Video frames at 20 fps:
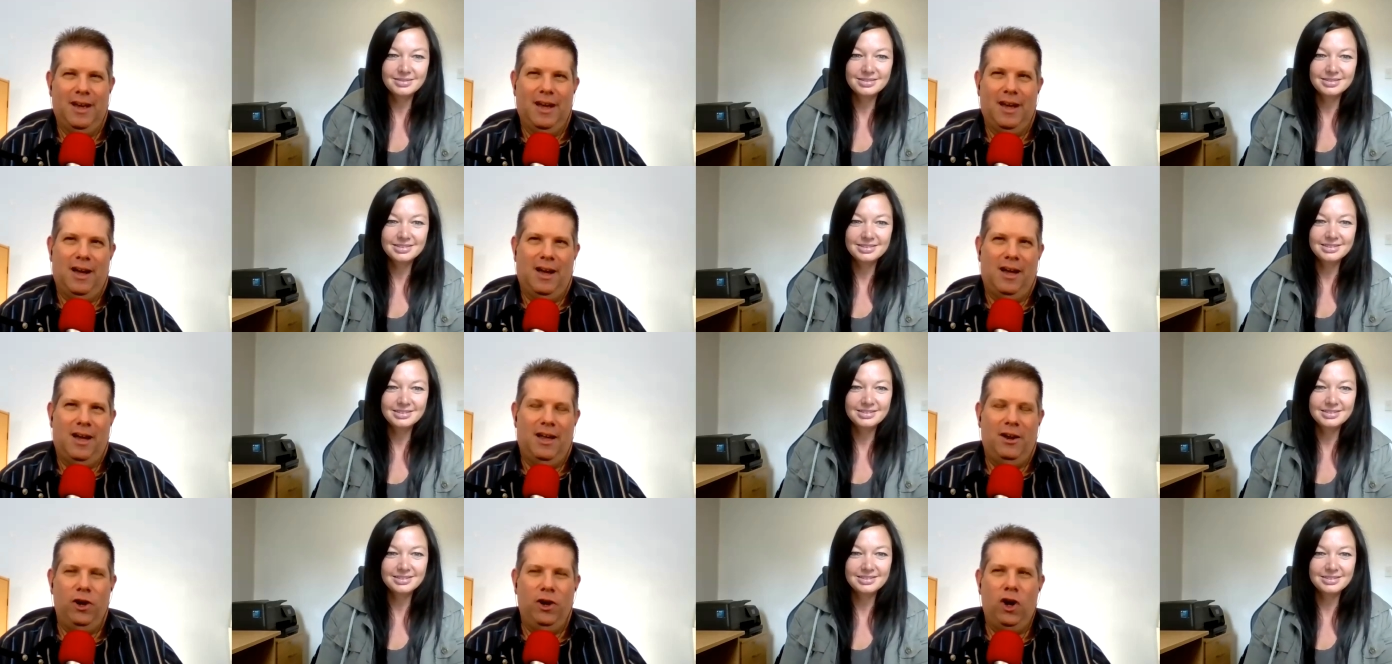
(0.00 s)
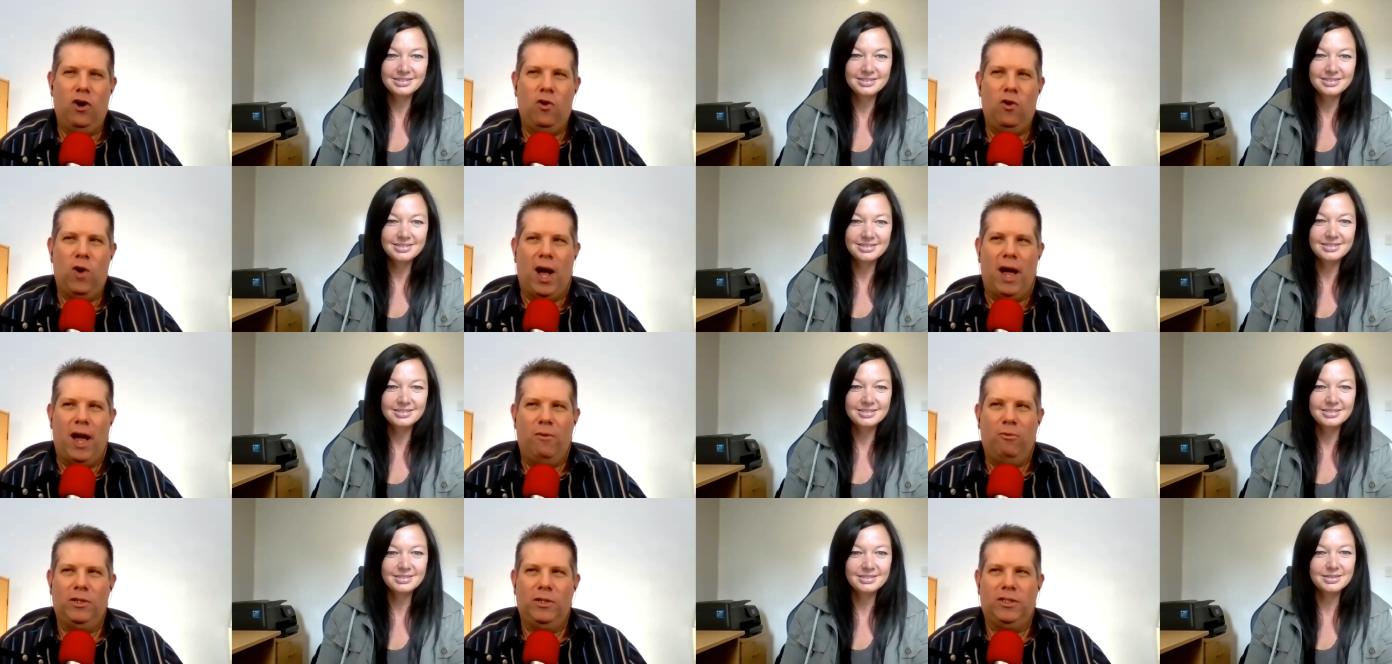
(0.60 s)
Speaker 1: Uh, no, I
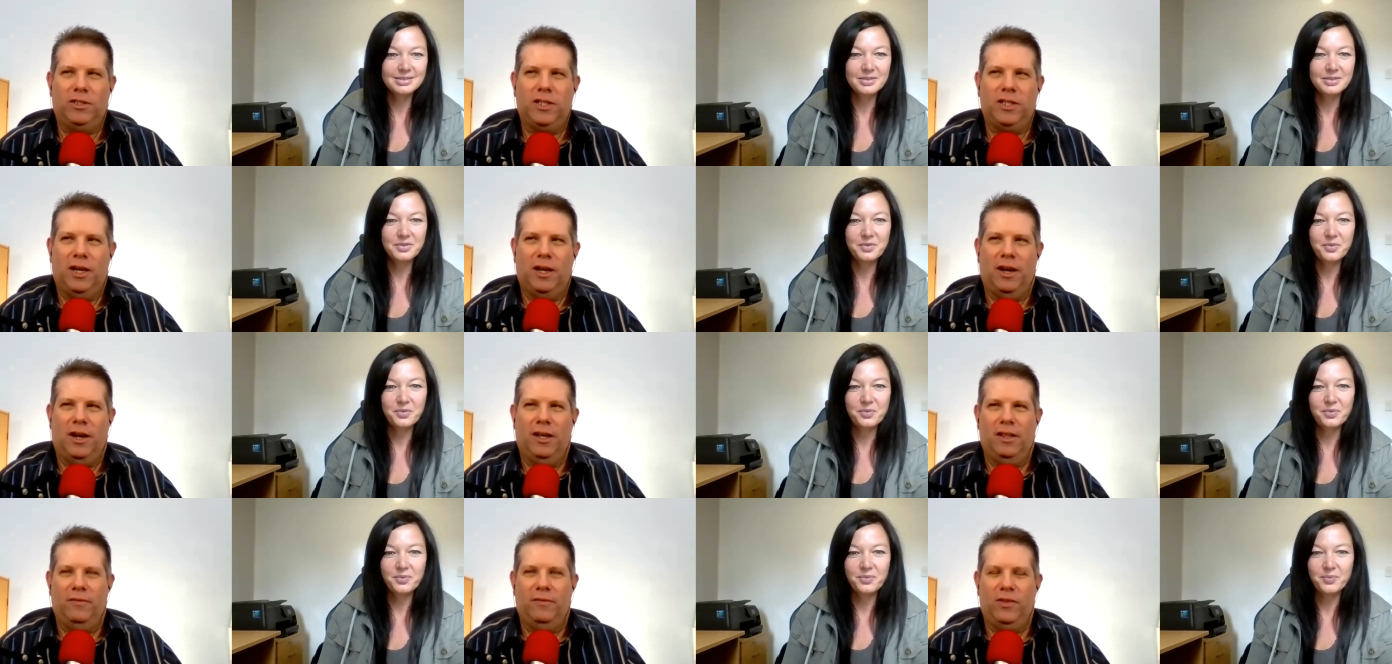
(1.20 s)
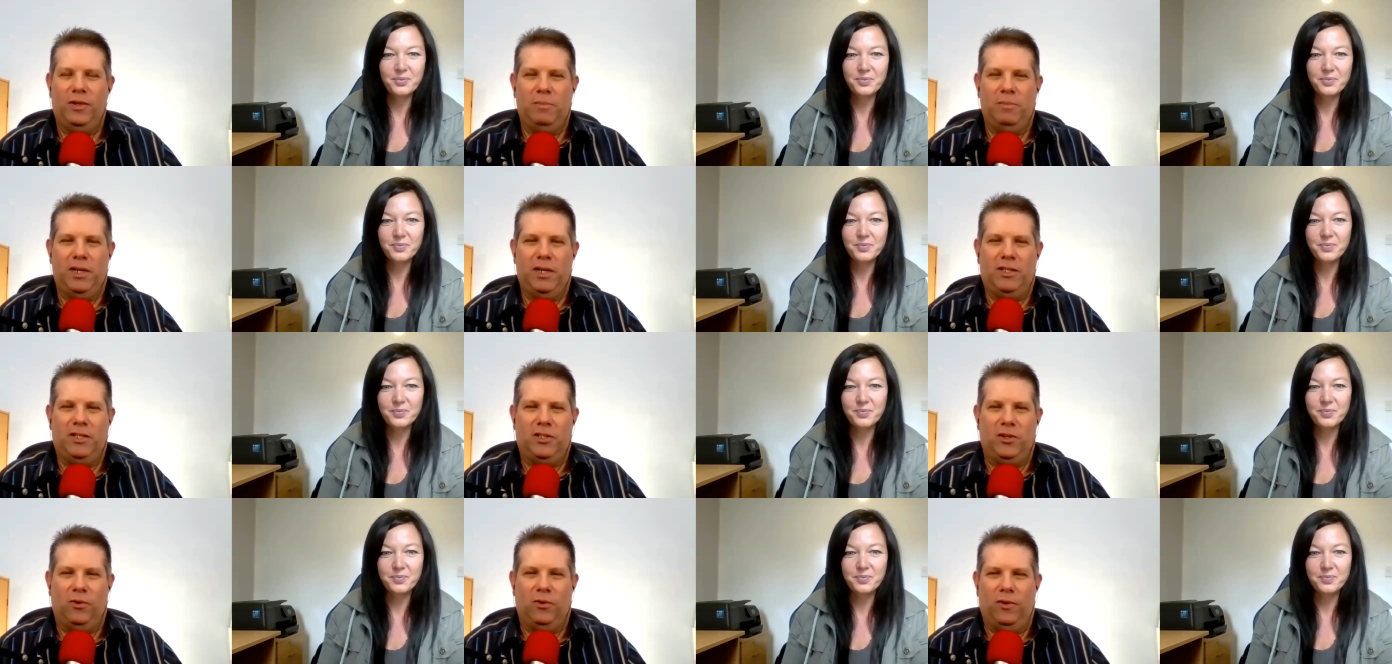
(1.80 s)
was uh, I lived in
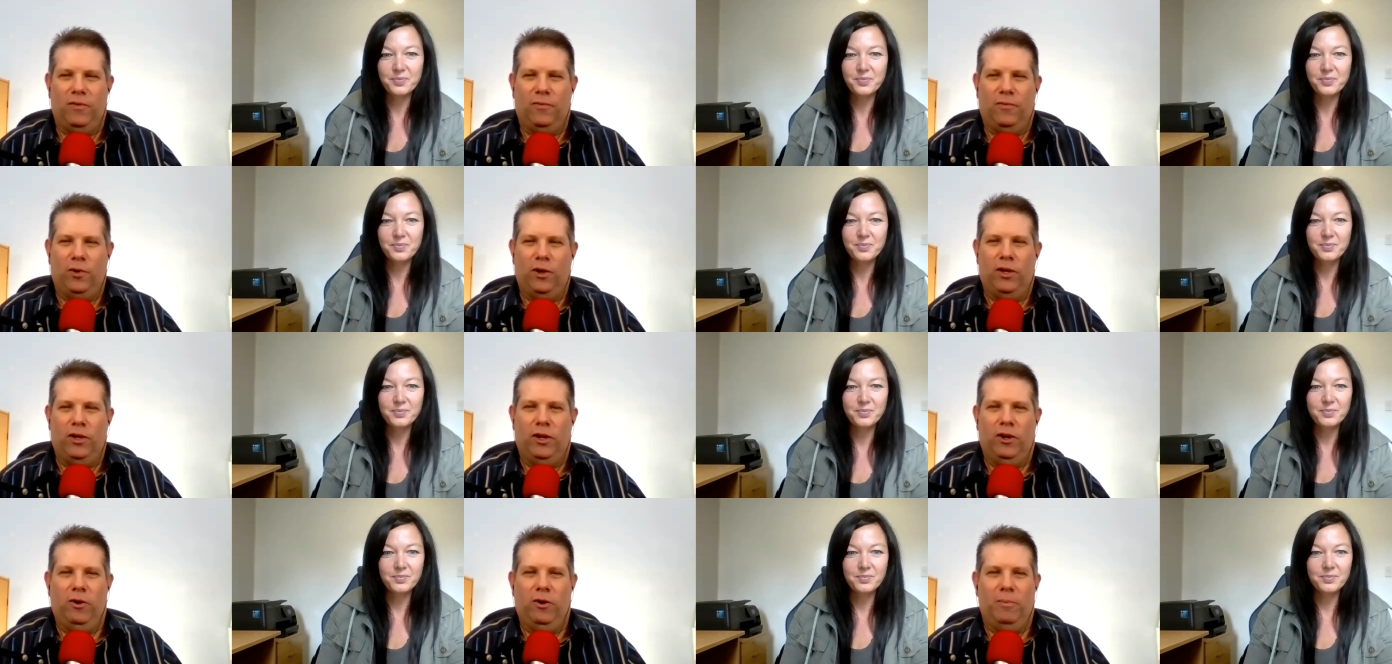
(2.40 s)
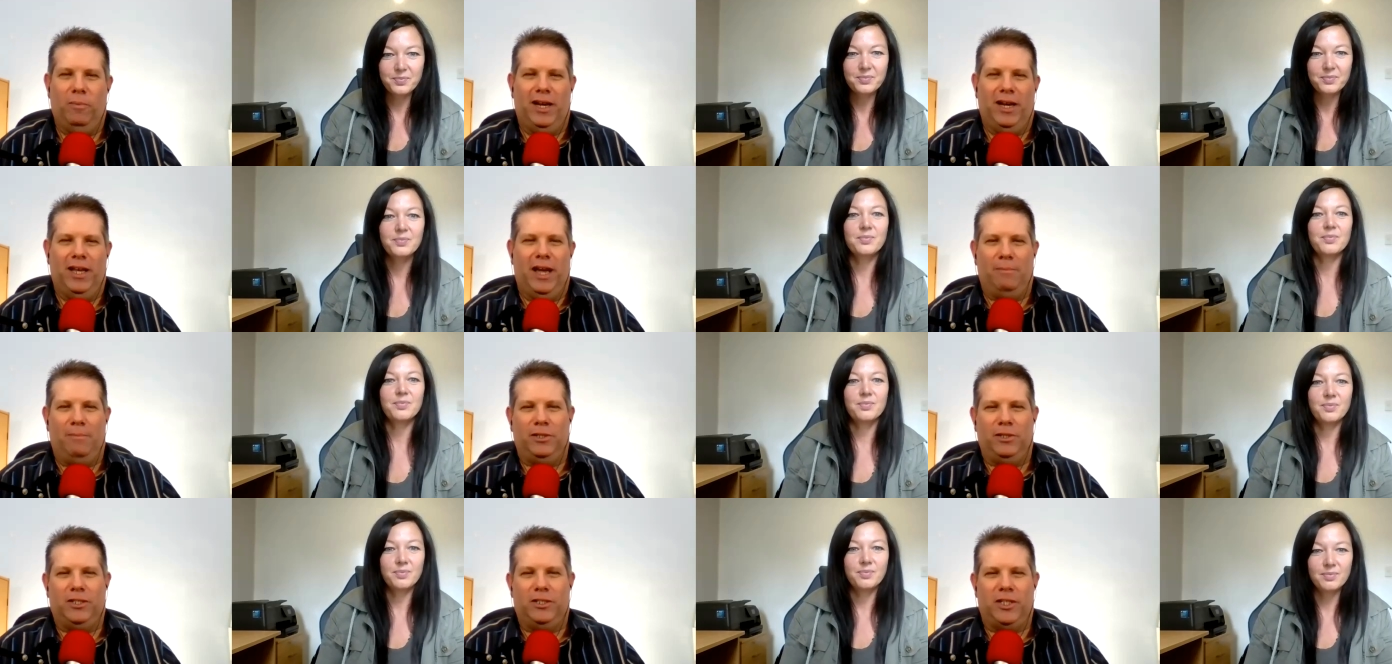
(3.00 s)
Minnesota for a year,
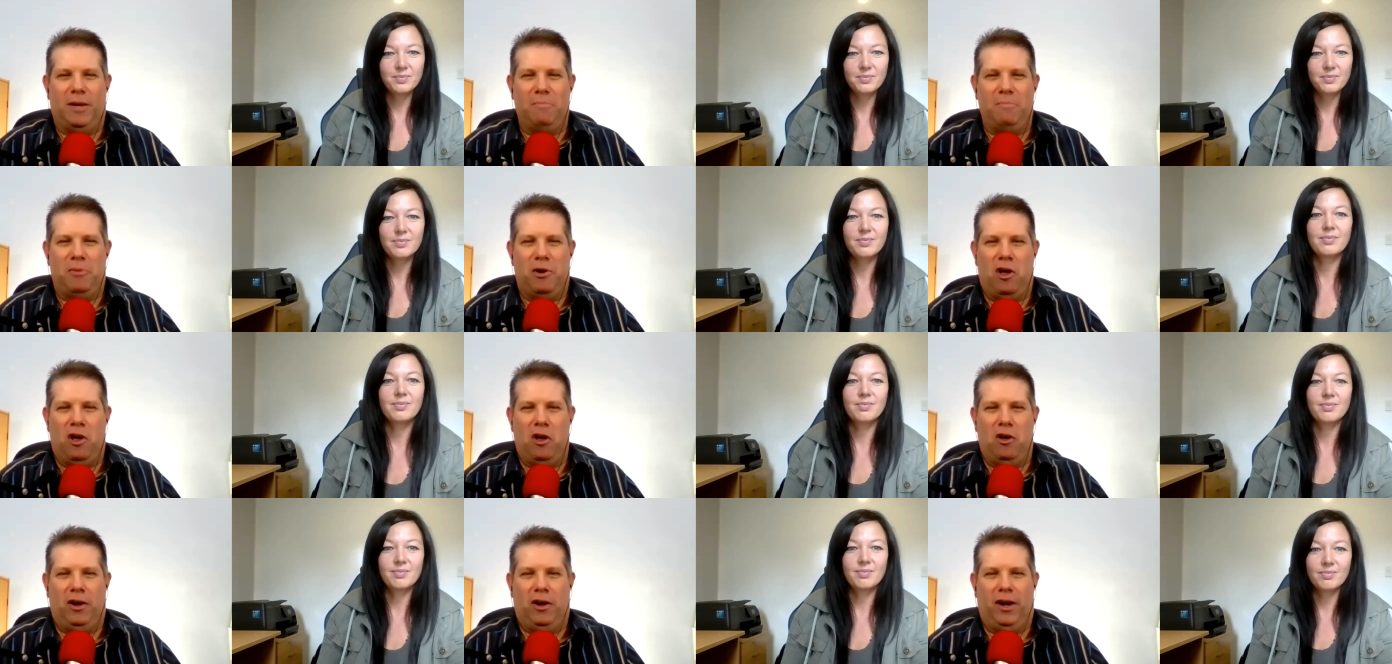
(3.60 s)
Minneapolis, St. Paul, and